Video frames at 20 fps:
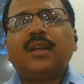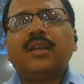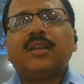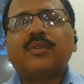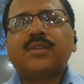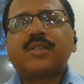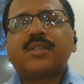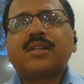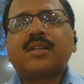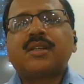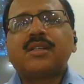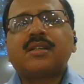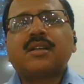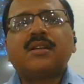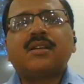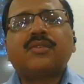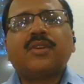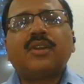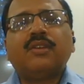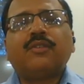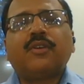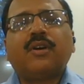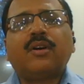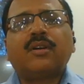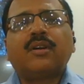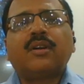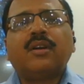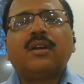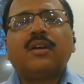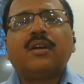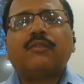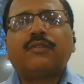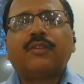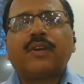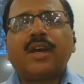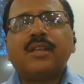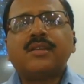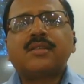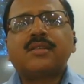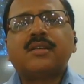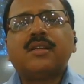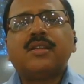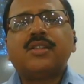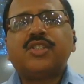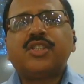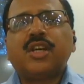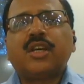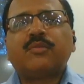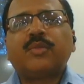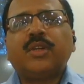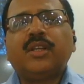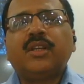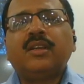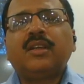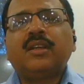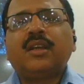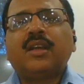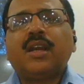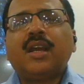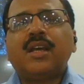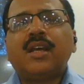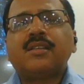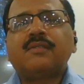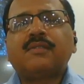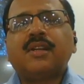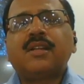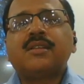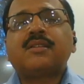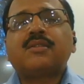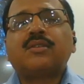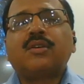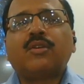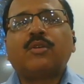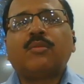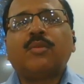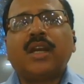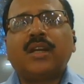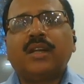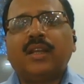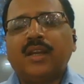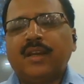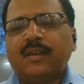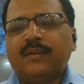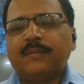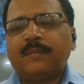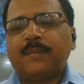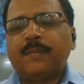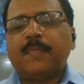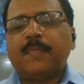It was a national tree for France, Germany, as well as Romania.